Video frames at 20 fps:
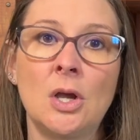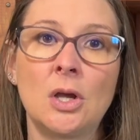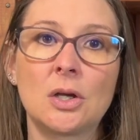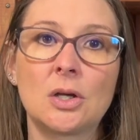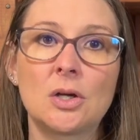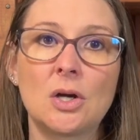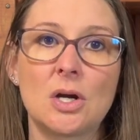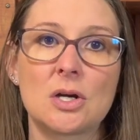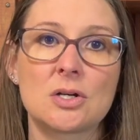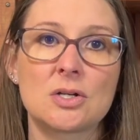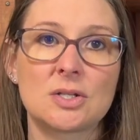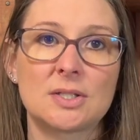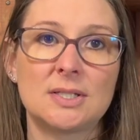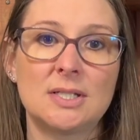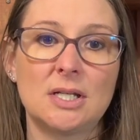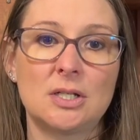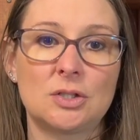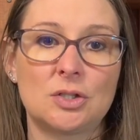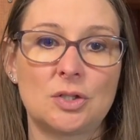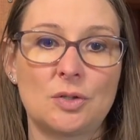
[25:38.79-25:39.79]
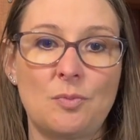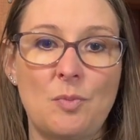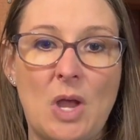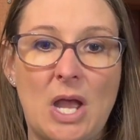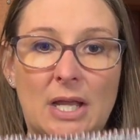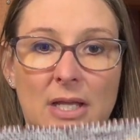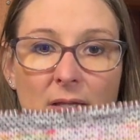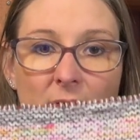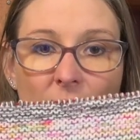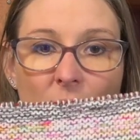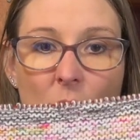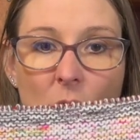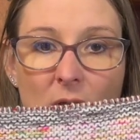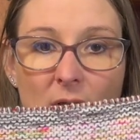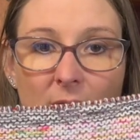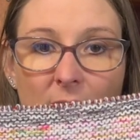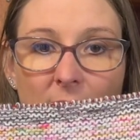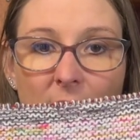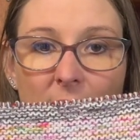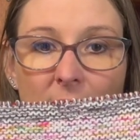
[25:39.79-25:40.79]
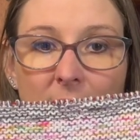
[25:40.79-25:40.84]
garter stitch back and forth.